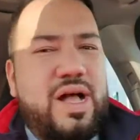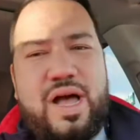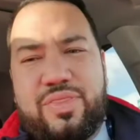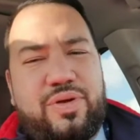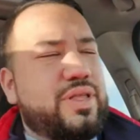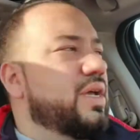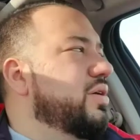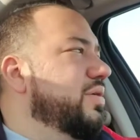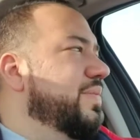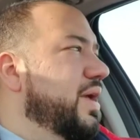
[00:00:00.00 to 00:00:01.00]
I thought they
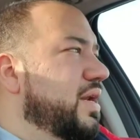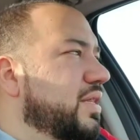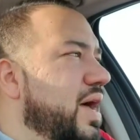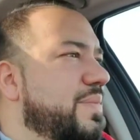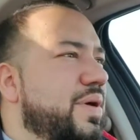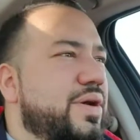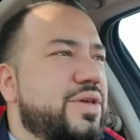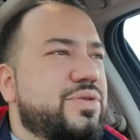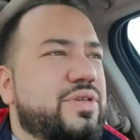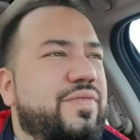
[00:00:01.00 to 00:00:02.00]
could have made a lot better
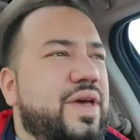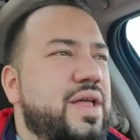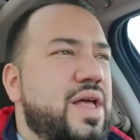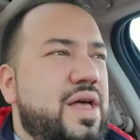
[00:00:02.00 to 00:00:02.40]
use of it,